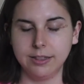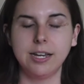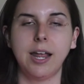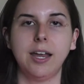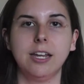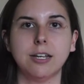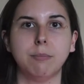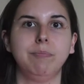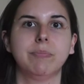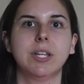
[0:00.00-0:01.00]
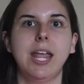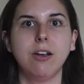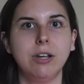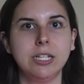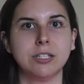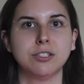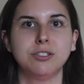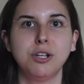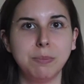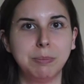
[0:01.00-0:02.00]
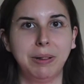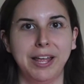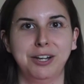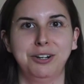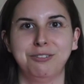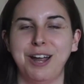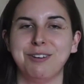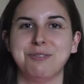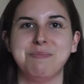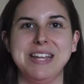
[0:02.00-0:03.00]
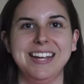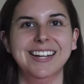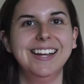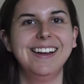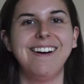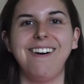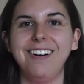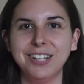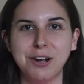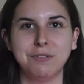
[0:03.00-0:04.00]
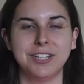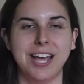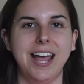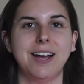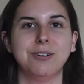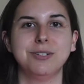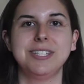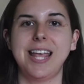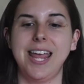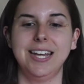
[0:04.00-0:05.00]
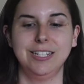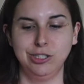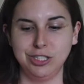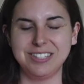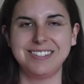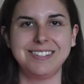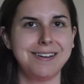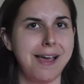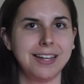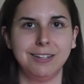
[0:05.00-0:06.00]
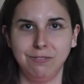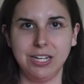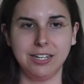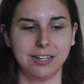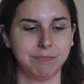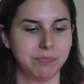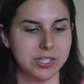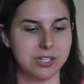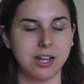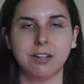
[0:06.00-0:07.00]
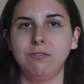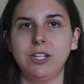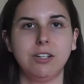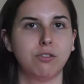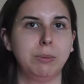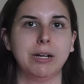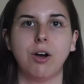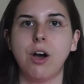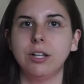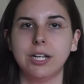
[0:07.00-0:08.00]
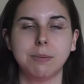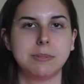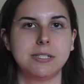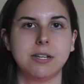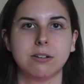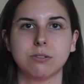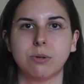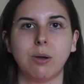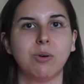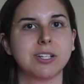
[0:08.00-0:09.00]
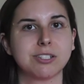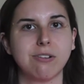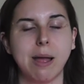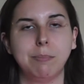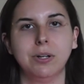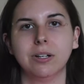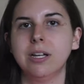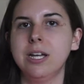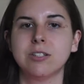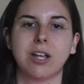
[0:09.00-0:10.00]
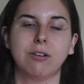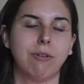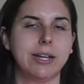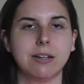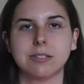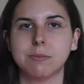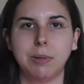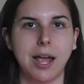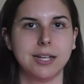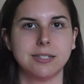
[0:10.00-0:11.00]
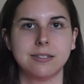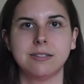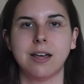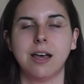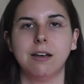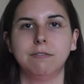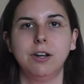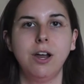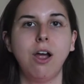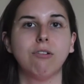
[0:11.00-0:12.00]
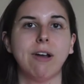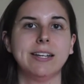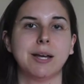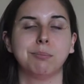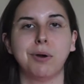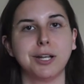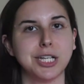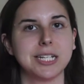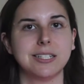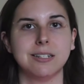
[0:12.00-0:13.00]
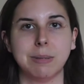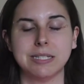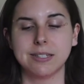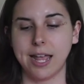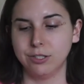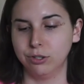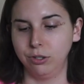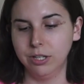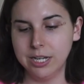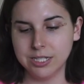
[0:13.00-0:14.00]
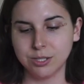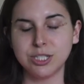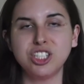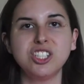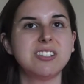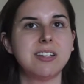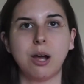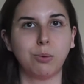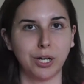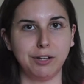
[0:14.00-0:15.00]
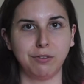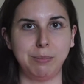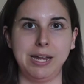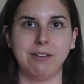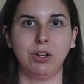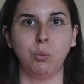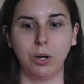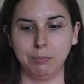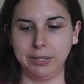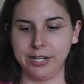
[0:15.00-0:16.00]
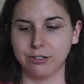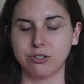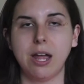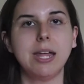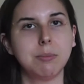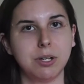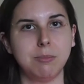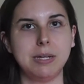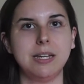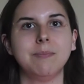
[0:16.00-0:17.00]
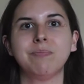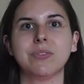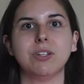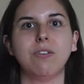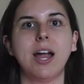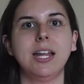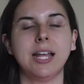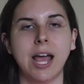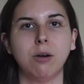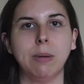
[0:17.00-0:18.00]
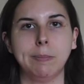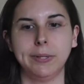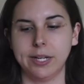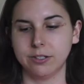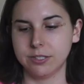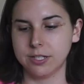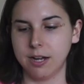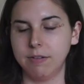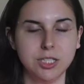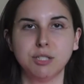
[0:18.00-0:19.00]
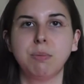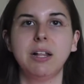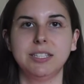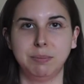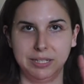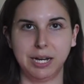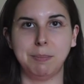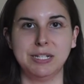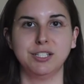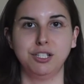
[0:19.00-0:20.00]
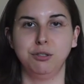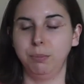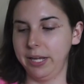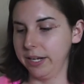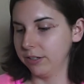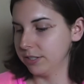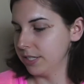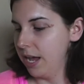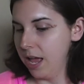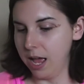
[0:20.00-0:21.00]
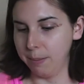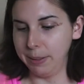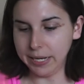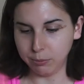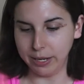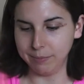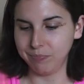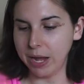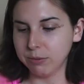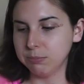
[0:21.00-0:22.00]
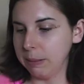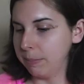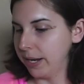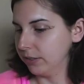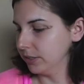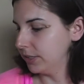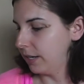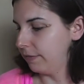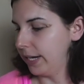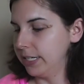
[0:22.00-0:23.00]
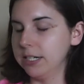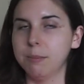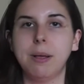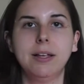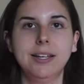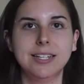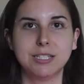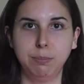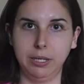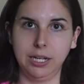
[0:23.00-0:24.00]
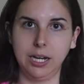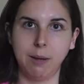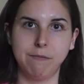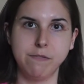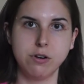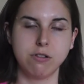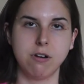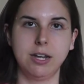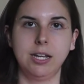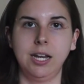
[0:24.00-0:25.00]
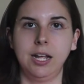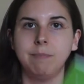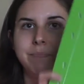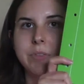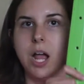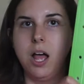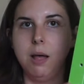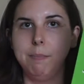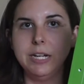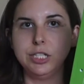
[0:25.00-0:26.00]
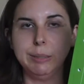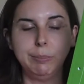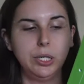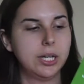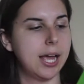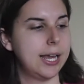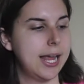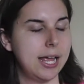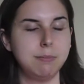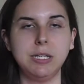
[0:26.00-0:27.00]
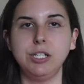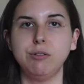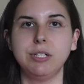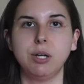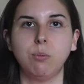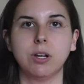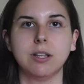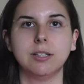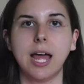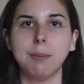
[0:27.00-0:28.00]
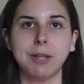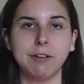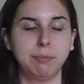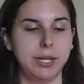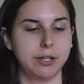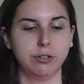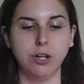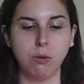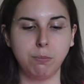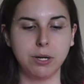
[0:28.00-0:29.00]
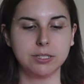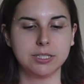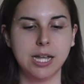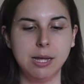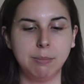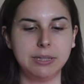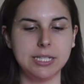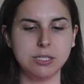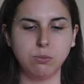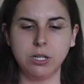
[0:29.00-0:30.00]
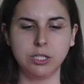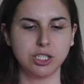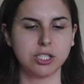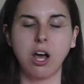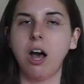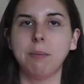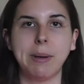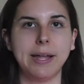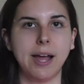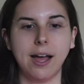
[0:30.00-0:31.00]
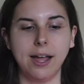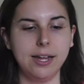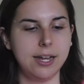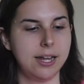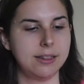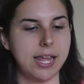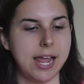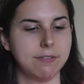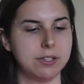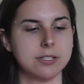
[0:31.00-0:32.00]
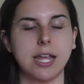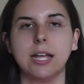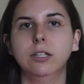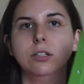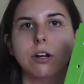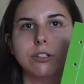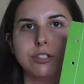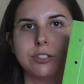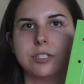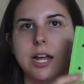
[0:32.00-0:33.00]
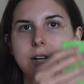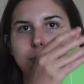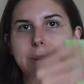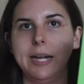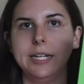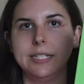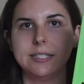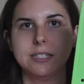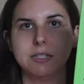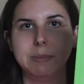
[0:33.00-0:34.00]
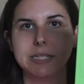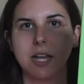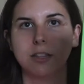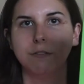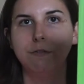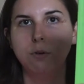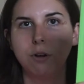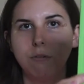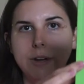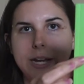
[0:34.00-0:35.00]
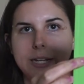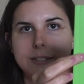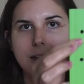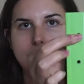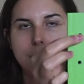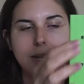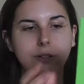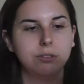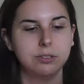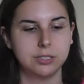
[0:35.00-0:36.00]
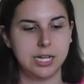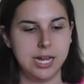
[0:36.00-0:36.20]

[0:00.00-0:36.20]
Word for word: Then I end up carrying this stupid planner around with me all over the house and it's just not convenient. not convenient for me to haul it upstairs when I want a scrapbook so I can write down supplies and stuff or write down projects into my schedule. So it's just not working for me having one planner. So I am going to be dividing out my planner stuff to probably split it up into two planners. Uh, but anyway, that was my Michael stuff. I ended up splitting it up further and getting uh, budget book. I had been using one of the Lime Life Planner notebooks, but this one just caught my eye and they have this like larger style binding system. It's got the four rings at Michael's.